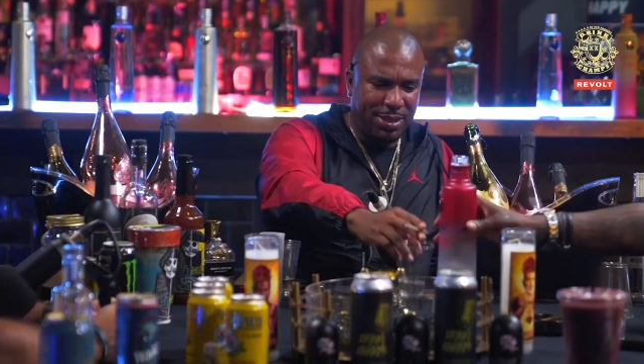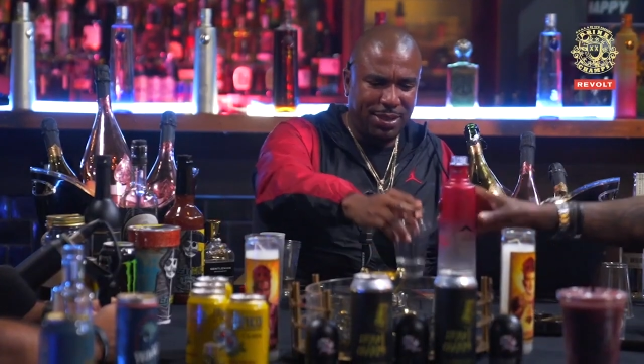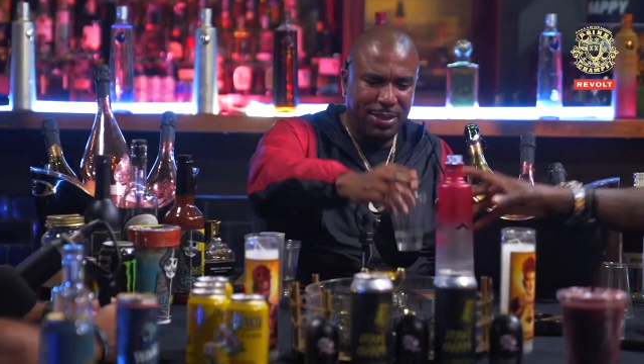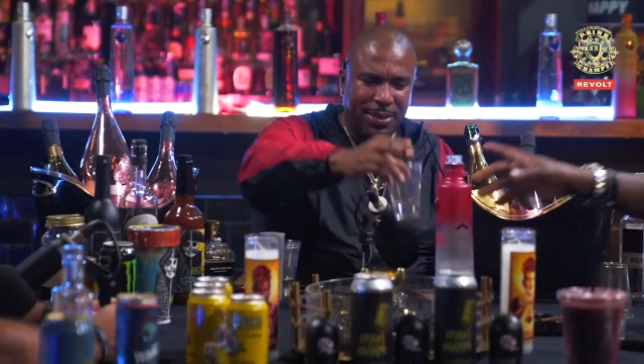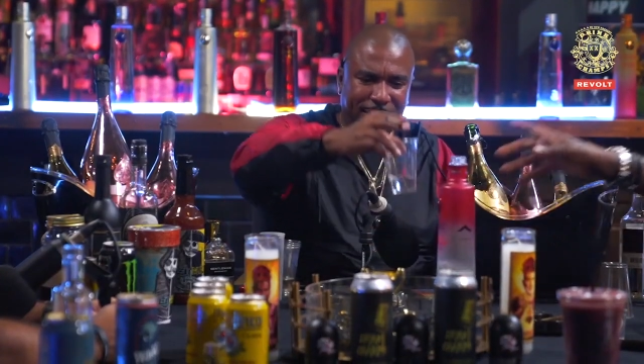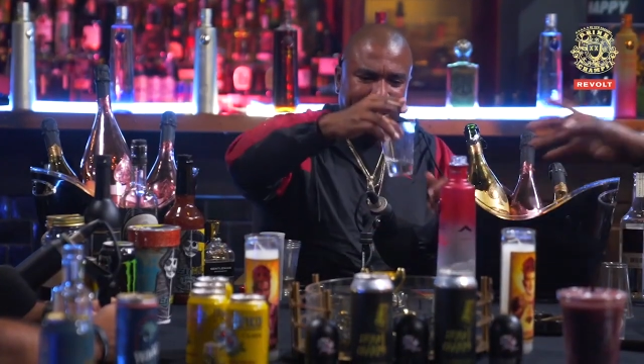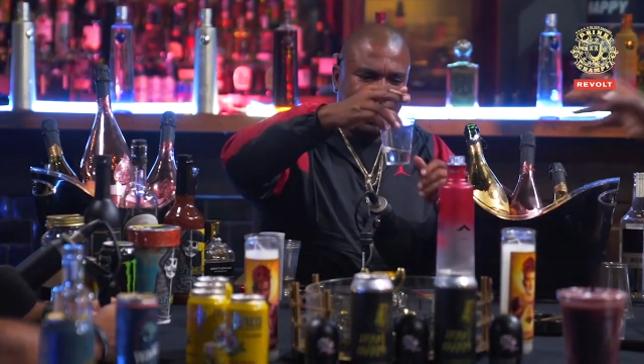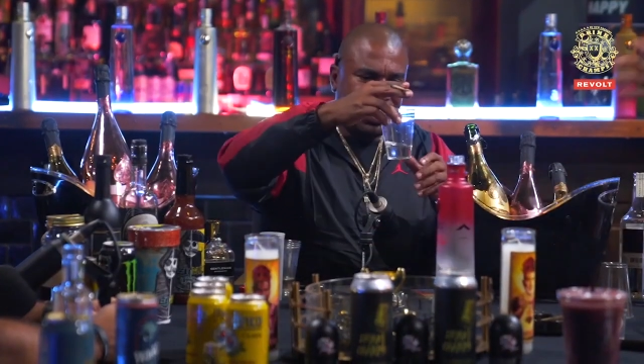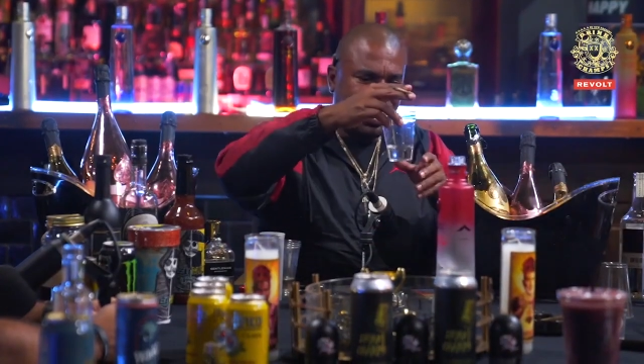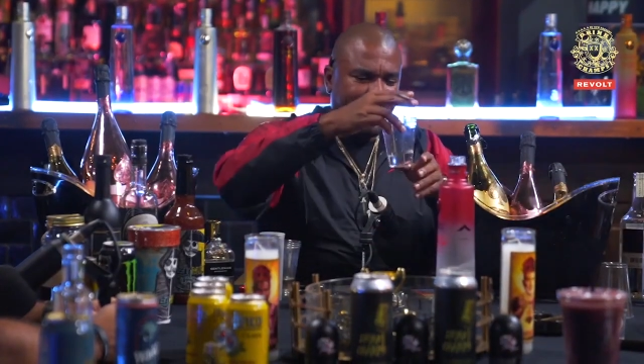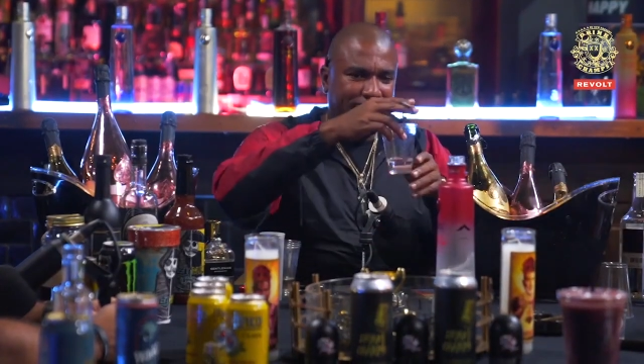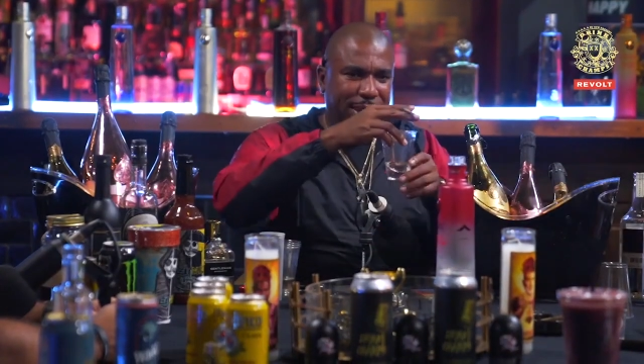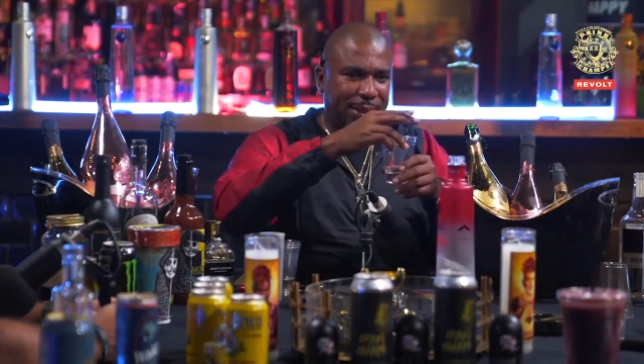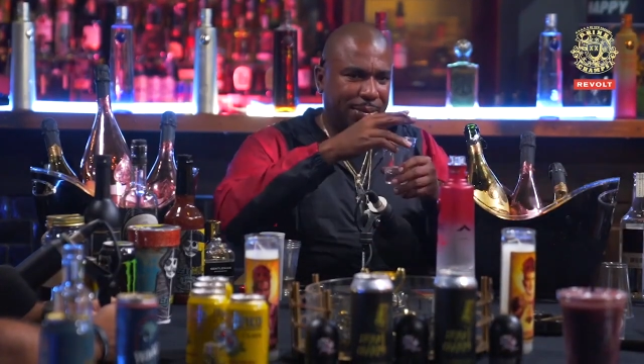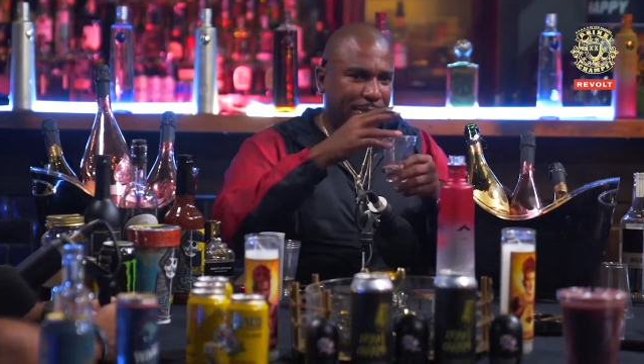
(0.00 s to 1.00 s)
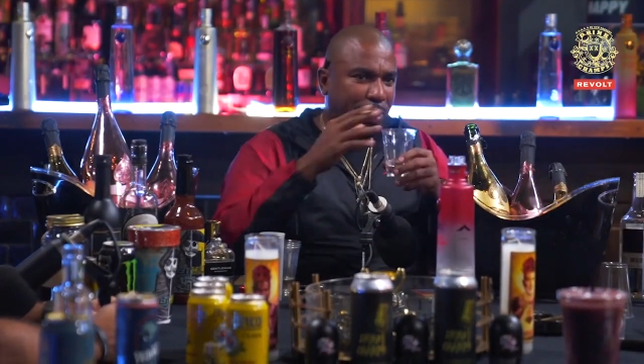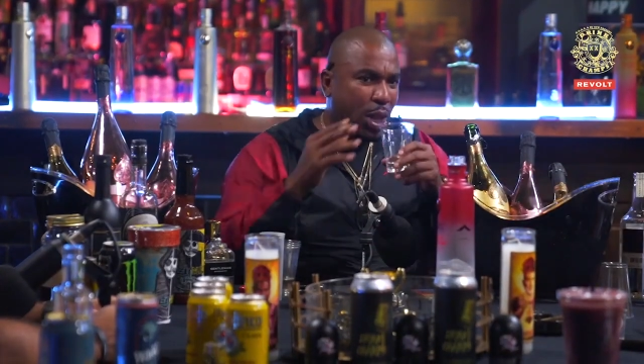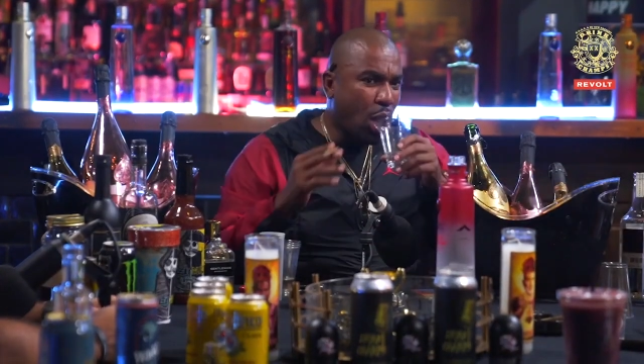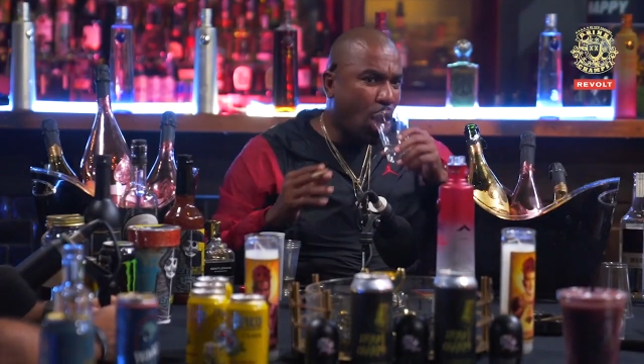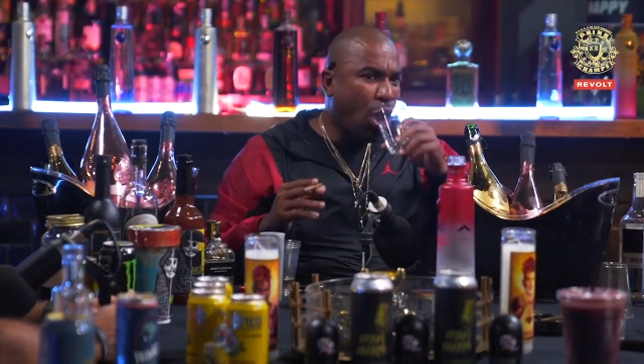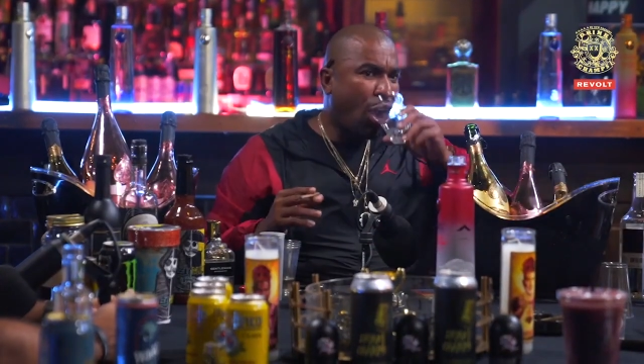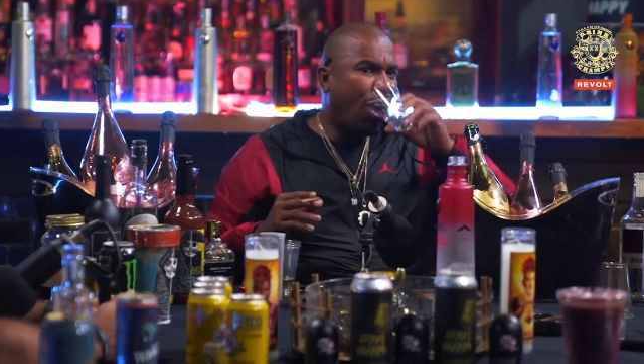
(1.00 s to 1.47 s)
way. Oh, right.
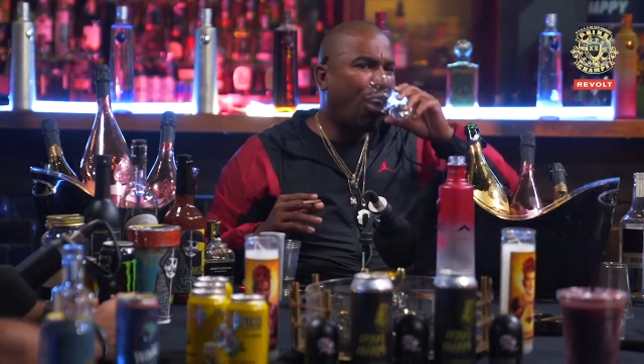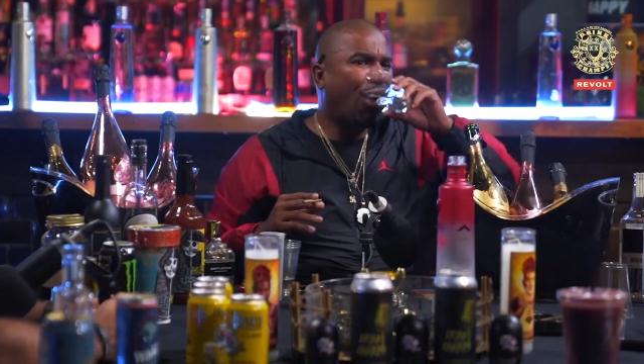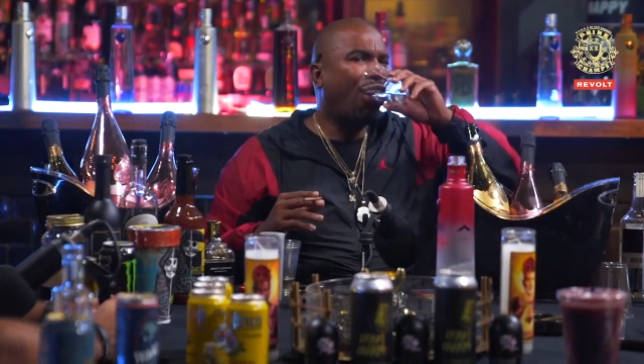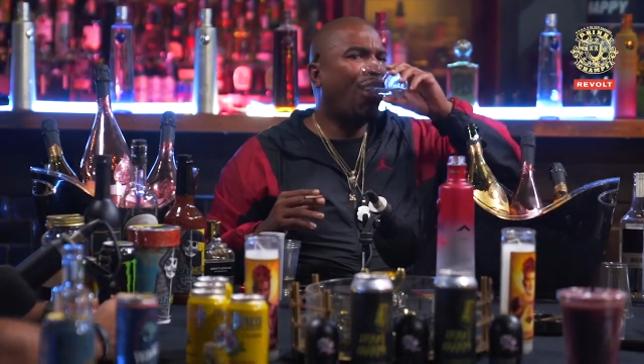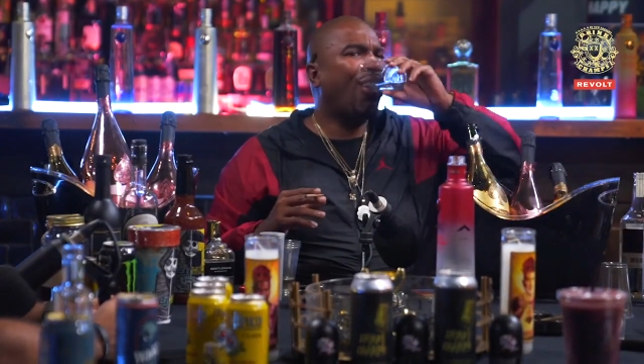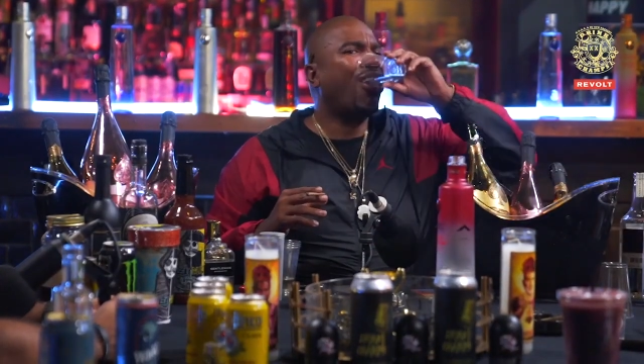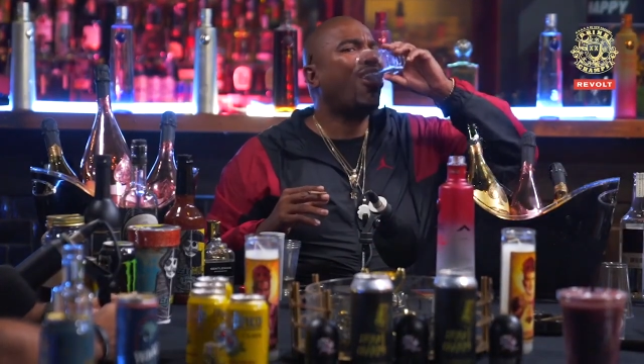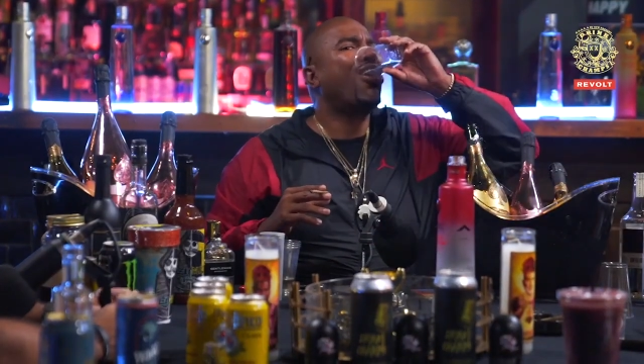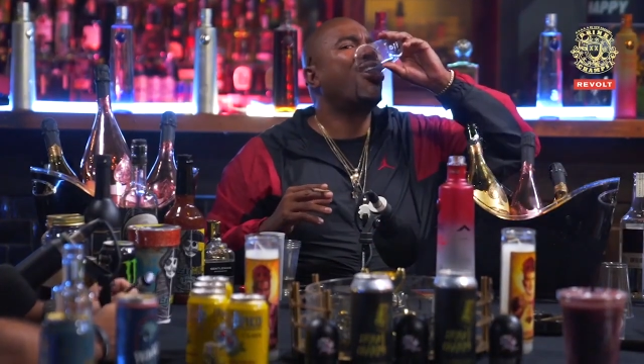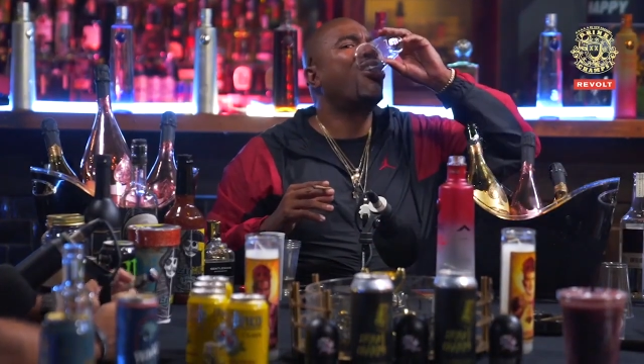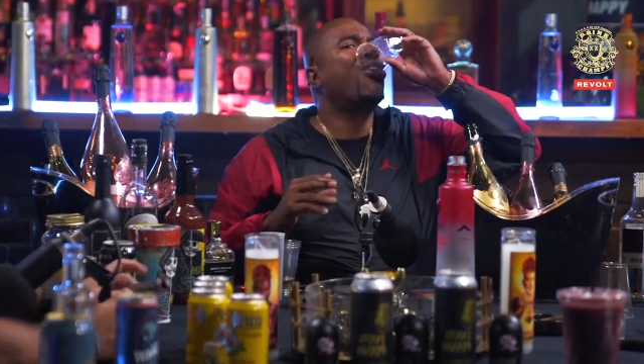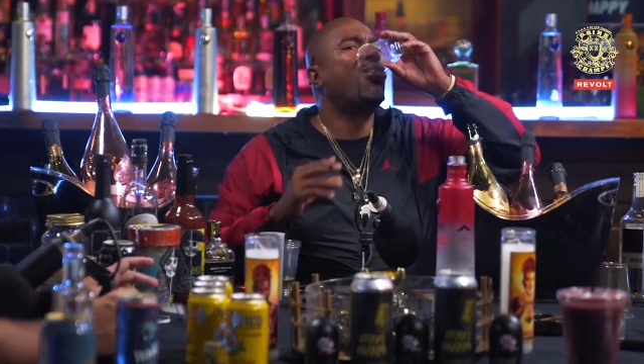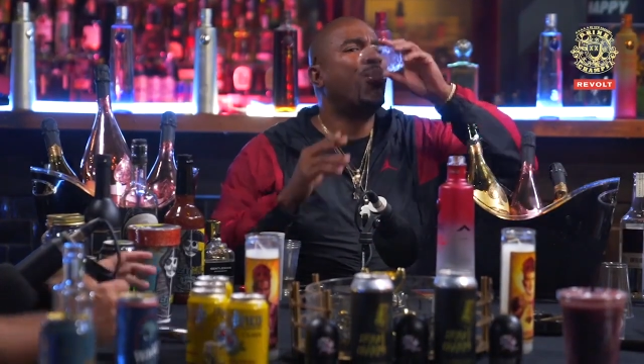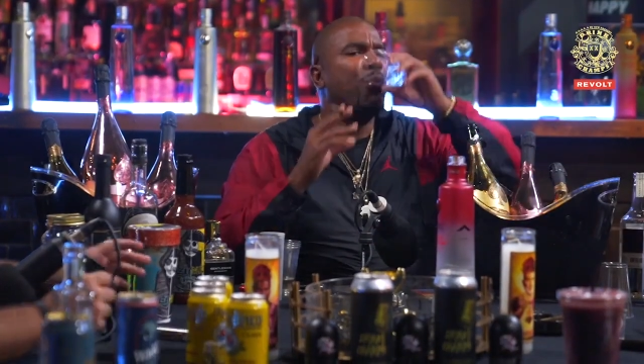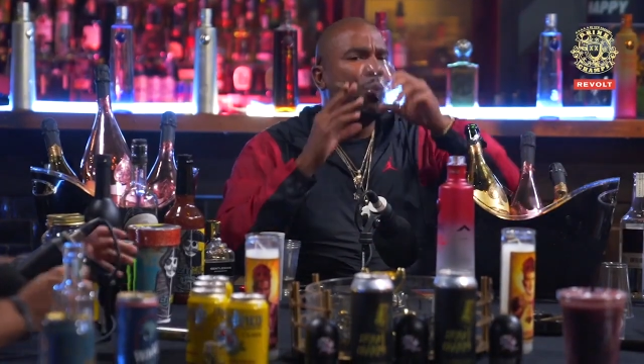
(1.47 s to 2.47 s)
that's nasty. Oh,